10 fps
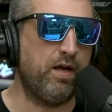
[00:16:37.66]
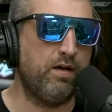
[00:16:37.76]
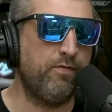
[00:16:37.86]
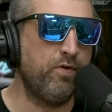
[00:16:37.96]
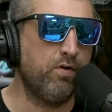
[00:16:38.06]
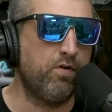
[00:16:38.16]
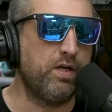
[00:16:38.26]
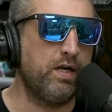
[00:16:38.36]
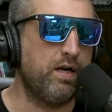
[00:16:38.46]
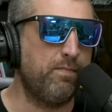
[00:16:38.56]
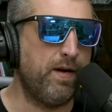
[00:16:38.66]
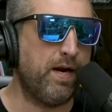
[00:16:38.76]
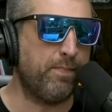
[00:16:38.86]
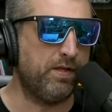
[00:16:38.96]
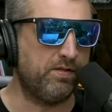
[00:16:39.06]
if you're looking at a
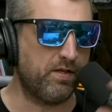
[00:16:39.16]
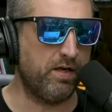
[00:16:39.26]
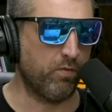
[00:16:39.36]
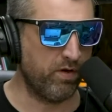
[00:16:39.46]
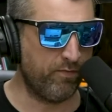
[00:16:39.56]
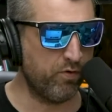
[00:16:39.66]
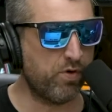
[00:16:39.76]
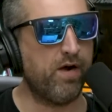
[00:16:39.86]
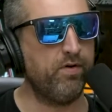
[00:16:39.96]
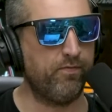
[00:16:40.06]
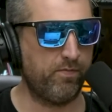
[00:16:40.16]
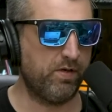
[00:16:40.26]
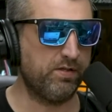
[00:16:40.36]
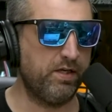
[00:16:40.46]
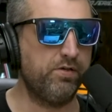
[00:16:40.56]
map, it's like if you're driving in from
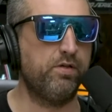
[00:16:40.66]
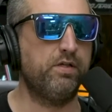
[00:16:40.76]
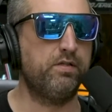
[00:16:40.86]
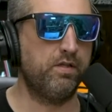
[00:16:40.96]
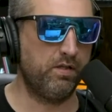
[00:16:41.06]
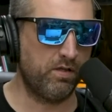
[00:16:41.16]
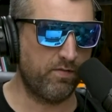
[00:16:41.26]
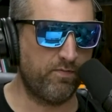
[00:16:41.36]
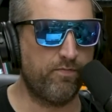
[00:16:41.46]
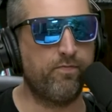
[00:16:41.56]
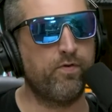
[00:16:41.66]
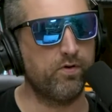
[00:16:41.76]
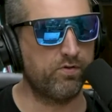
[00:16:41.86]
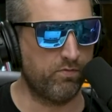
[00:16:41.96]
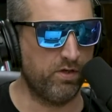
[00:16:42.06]
Los Angeles, the
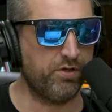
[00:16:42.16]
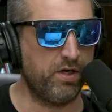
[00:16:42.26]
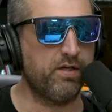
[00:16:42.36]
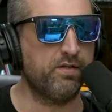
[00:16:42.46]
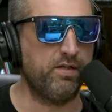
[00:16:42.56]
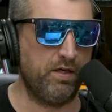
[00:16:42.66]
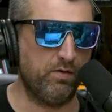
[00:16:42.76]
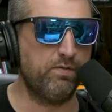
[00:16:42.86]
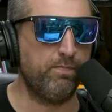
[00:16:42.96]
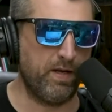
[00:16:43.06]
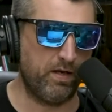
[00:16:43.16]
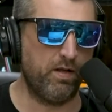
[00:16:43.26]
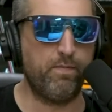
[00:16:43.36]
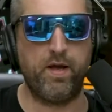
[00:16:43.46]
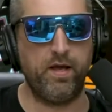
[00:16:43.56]
first legit casino is
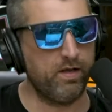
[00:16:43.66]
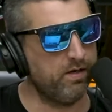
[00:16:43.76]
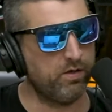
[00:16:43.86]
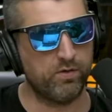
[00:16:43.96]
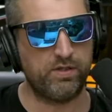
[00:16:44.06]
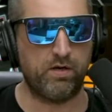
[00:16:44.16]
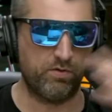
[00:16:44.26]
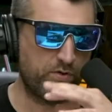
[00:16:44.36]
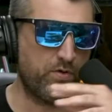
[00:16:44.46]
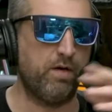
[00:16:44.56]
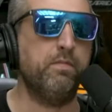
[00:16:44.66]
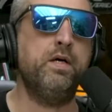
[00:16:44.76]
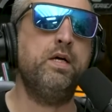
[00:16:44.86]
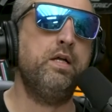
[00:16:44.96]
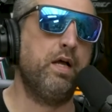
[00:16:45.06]
Mandalay Bay, and it goes down the strip,
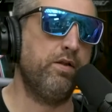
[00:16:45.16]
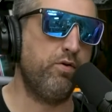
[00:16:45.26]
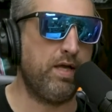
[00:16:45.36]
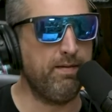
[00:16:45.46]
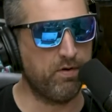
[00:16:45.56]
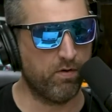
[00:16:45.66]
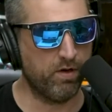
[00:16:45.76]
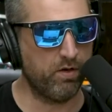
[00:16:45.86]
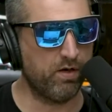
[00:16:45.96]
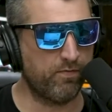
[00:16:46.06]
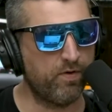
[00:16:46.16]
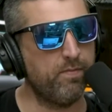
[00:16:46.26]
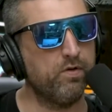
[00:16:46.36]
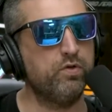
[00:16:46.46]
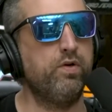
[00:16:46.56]
and you keep going, you get to
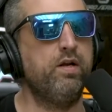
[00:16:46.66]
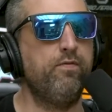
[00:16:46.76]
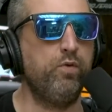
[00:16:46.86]
Fremont Street.